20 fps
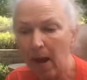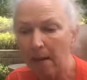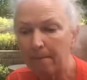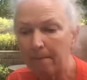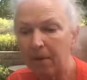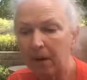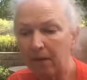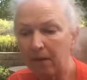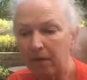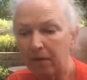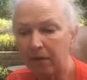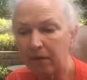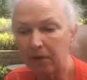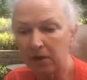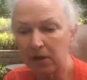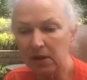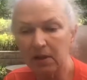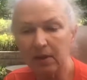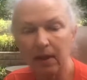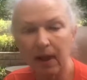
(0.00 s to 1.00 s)
But
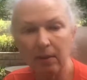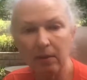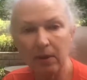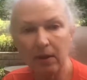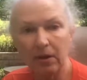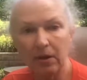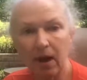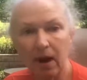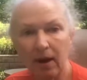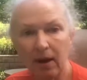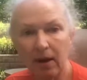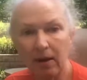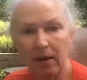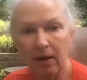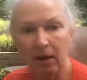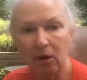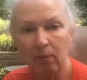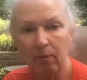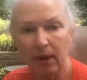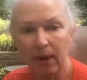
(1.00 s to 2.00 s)
first, let me talk a
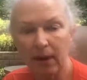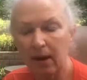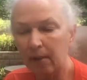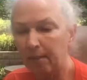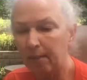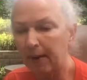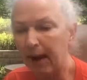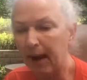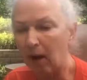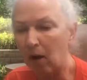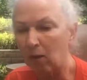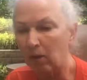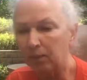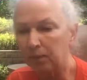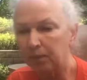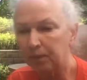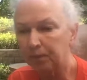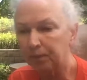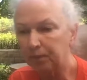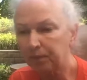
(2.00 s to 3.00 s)
little bit about
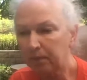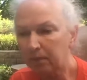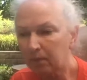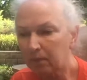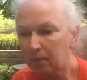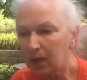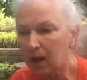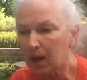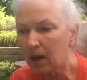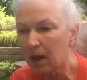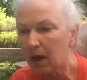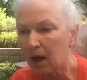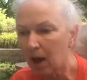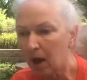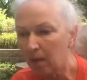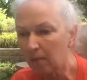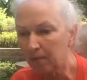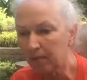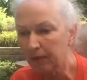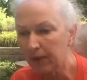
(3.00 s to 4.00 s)

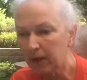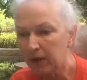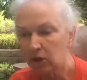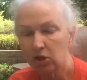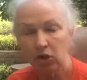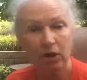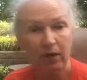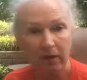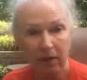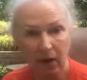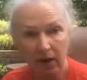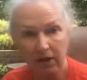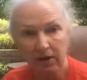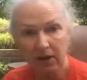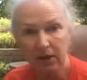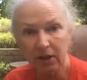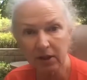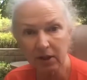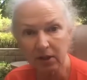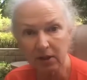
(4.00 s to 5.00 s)
GE
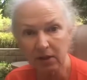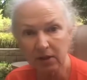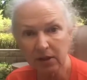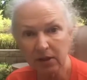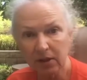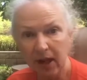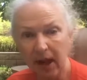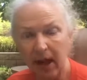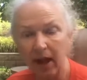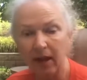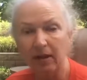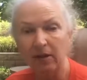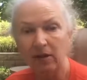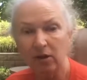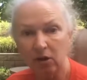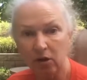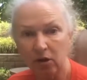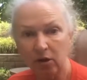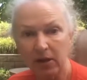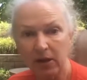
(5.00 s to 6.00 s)
Volunteers and
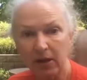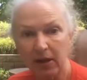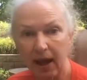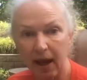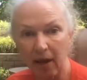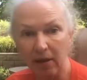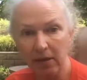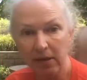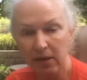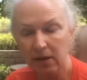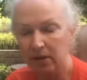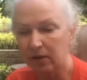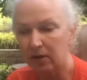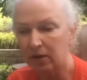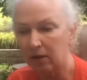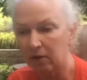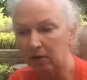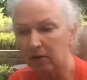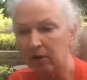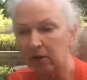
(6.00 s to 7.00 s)
Girl Scouts
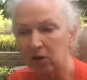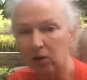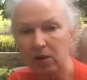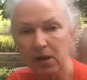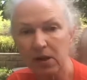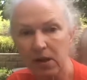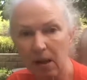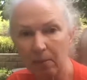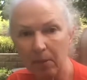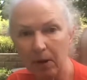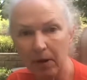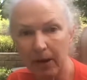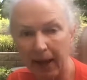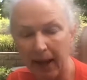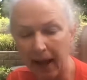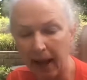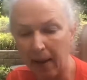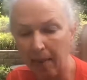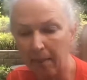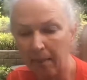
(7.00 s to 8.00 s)
Year of the Girl Summer
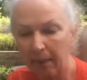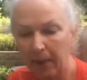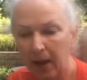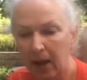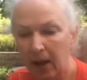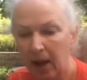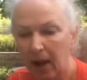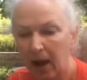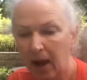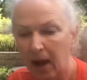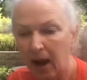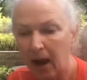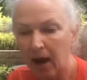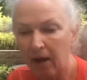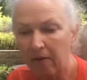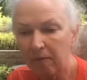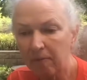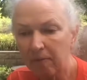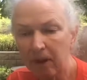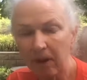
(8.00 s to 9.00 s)
Camp.
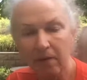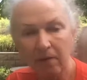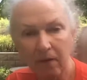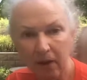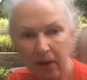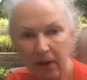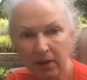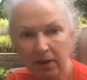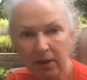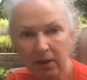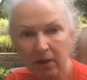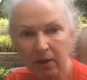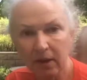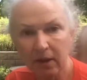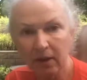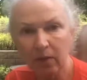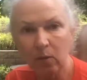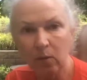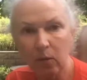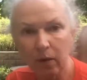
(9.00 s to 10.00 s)
I've been
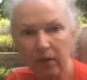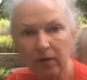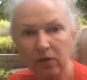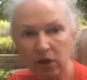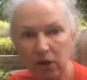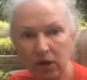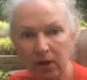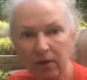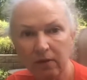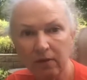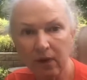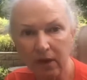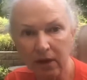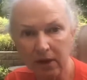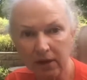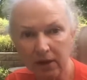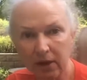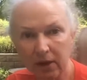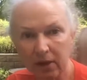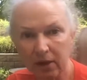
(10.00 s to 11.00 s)
volunteering with GE
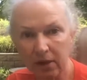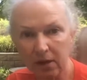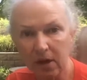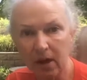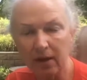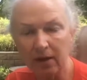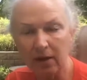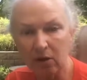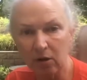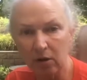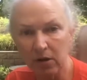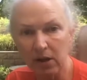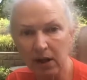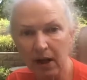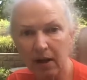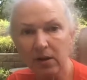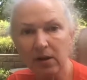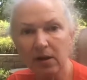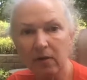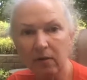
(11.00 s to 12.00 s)
Volunteers and Girl
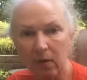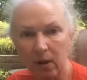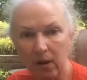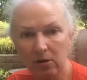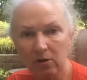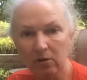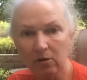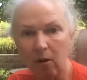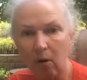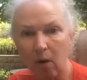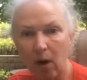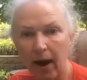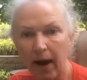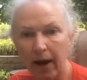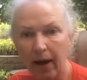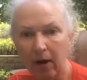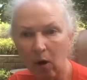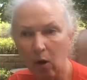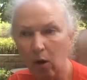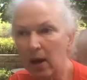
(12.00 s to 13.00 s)
Scouts of Western
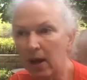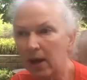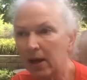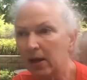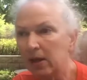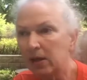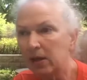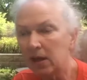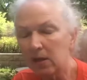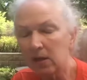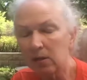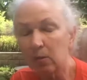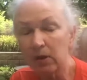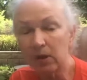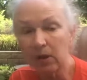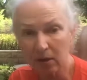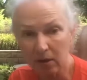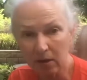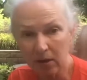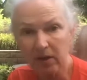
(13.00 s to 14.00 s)
Ohio since we
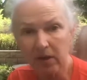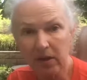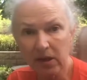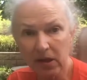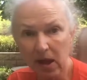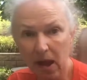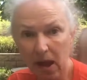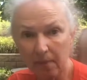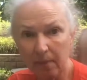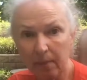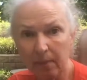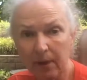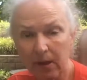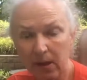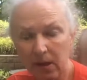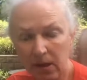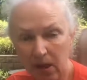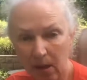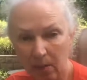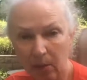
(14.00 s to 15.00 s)
started the
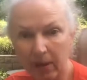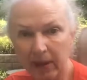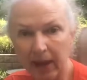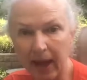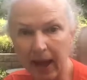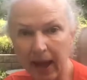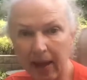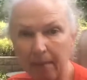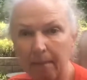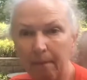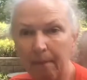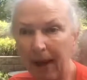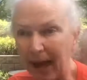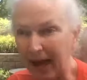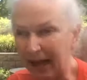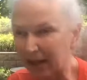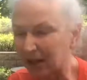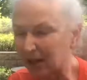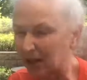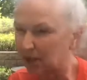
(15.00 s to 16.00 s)
summer camp back
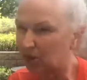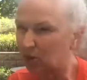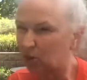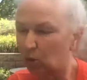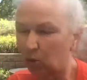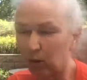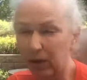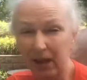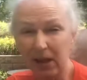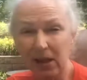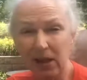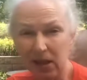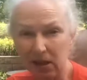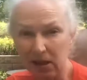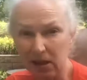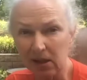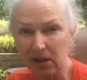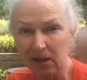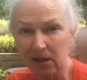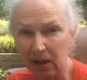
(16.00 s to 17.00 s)
in
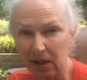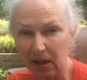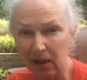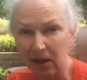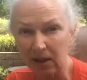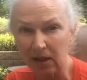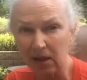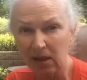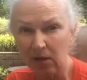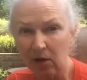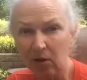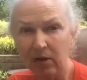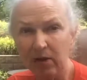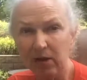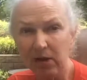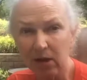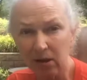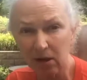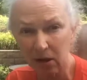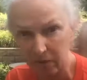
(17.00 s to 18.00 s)
2016. So this
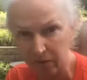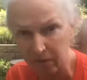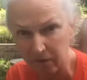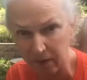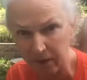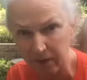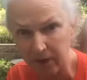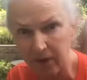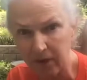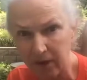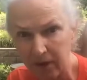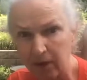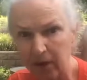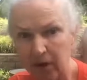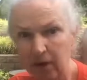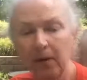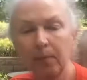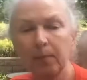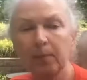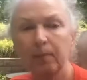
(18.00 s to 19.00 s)
is our 5th
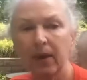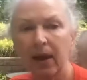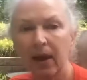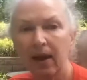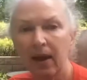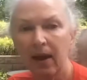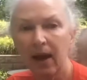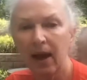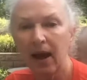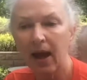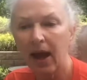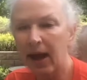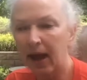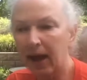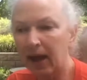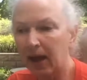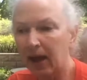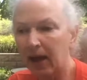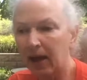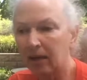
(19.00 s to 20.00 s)
year,
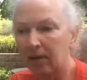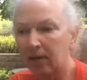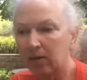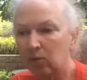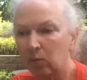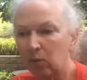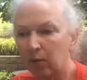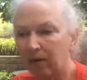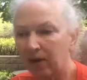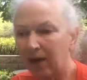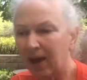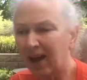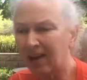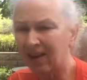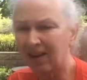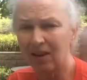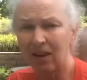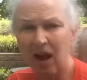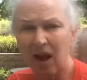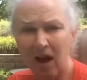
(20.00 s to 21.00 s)
and we've had a
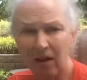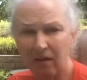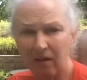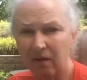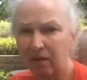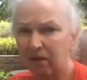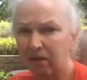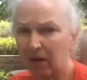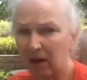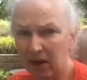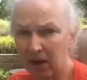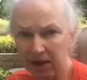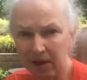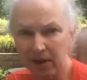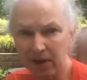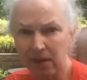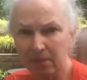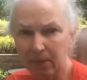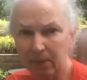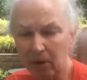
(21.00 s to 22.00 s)
lot of fun
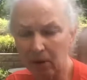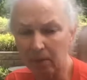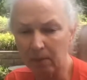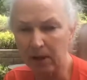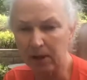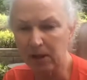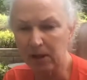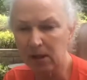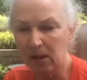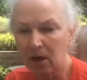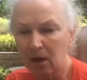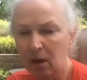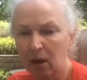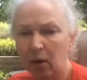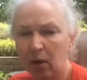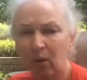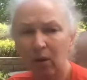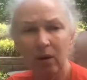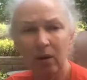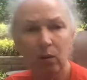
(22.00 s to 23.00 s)
experiments.
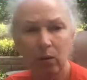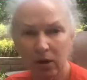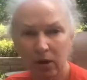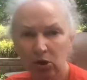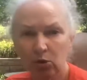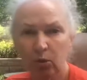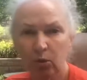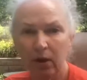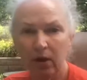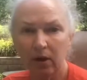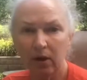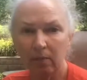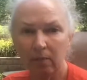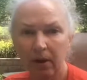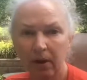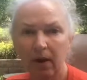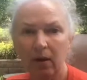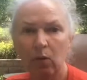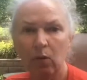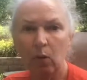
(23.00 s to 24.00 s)
We wish we could
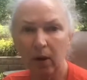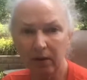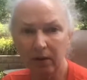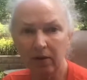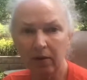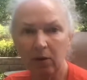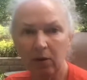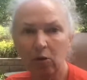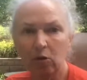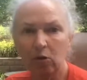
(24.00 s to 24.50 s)
be with you